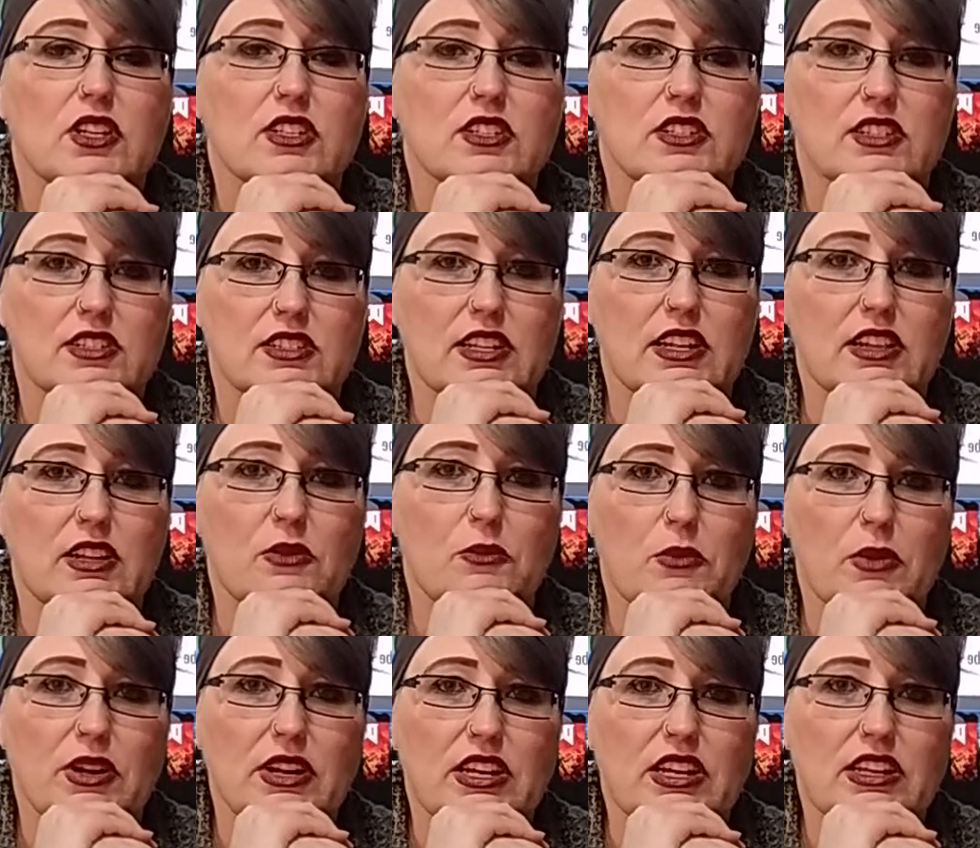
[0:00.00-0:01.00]
to send them
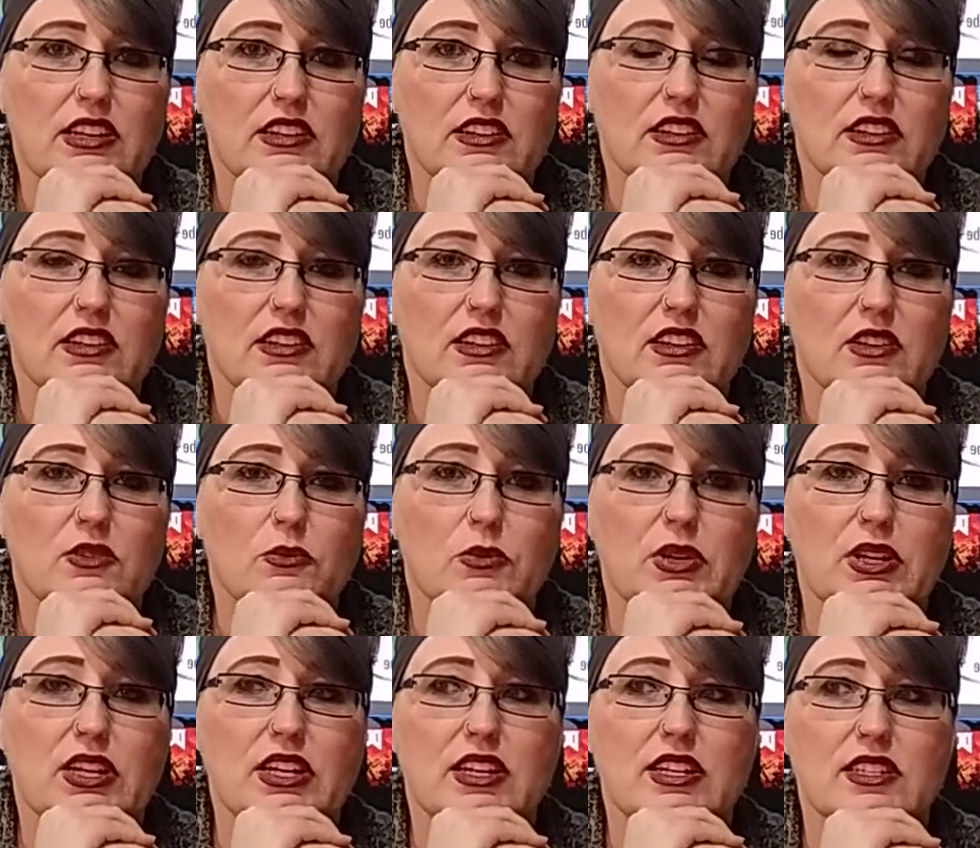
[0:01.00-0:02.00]
money
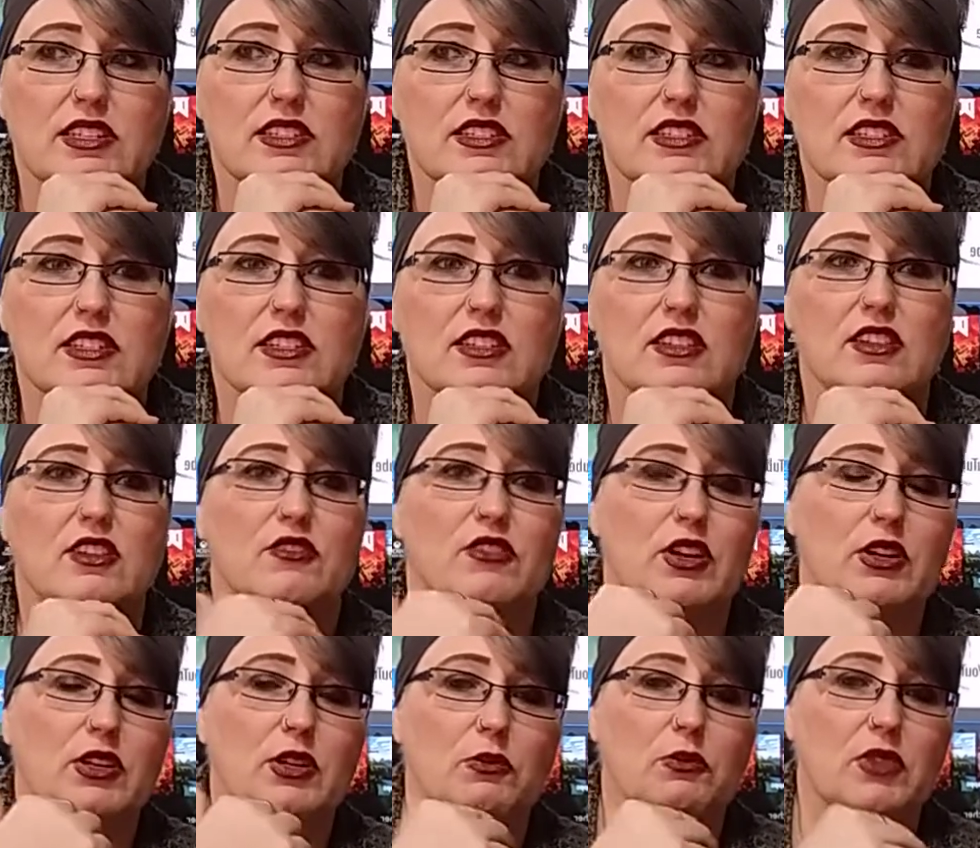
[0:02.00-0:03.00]
because the
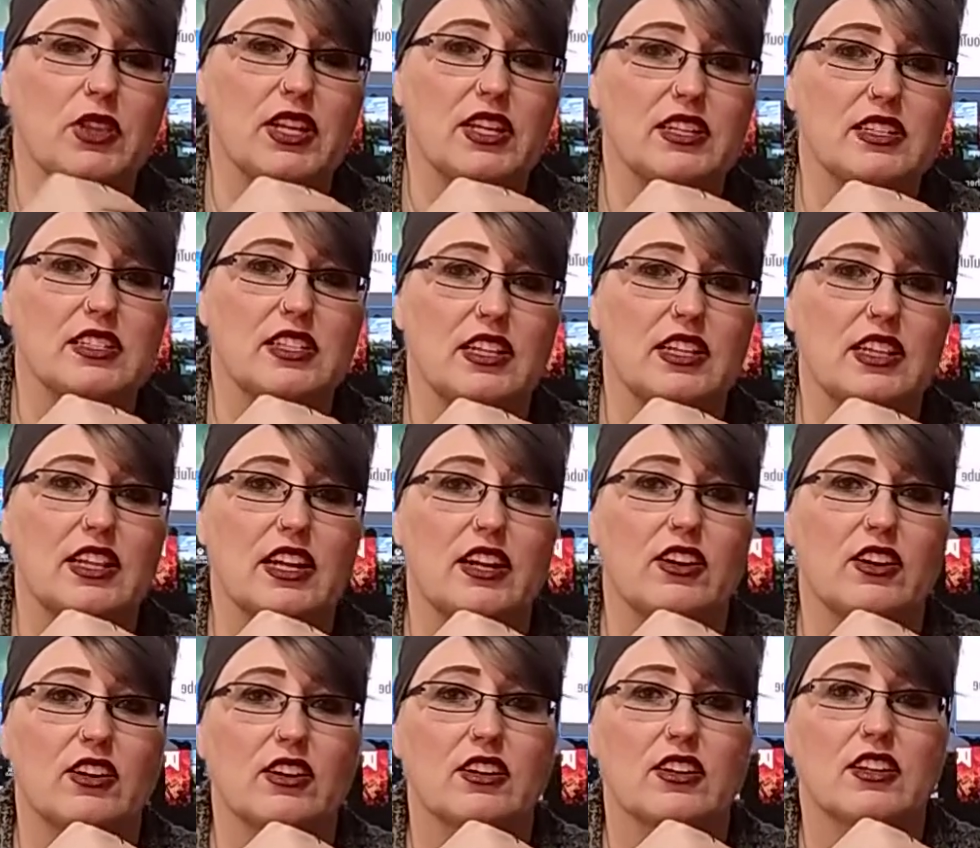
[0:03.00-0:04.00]
victim thinks that
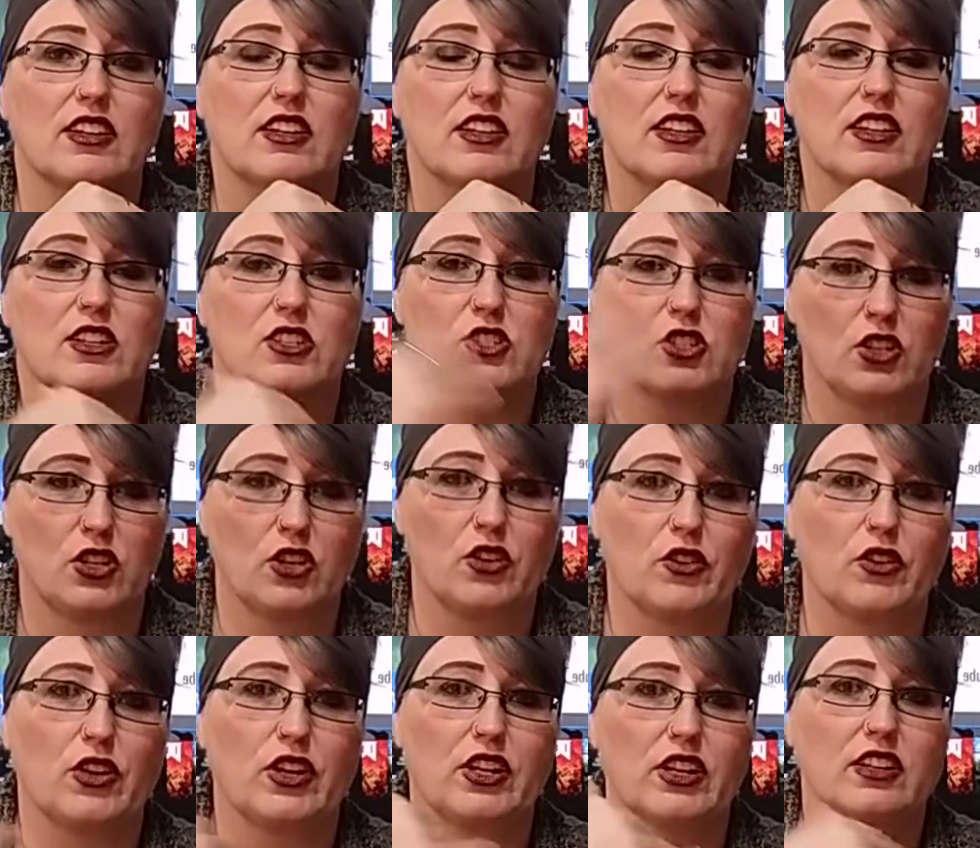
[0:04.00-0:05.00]
they're
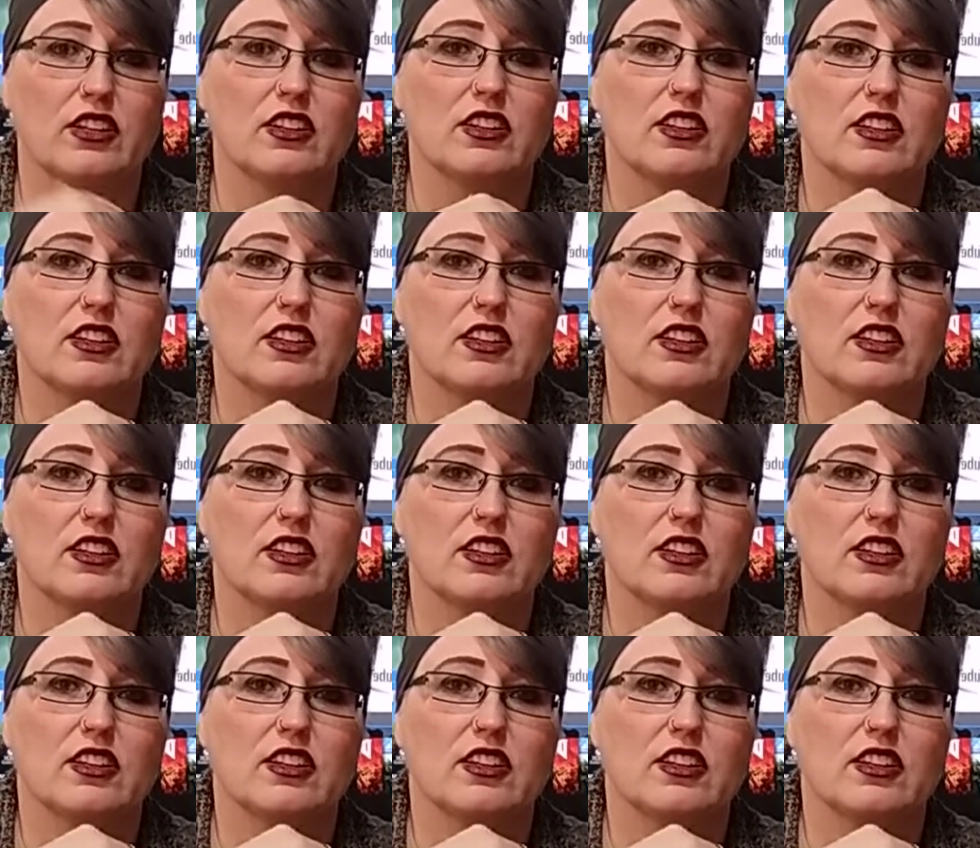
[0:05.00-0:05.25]
securing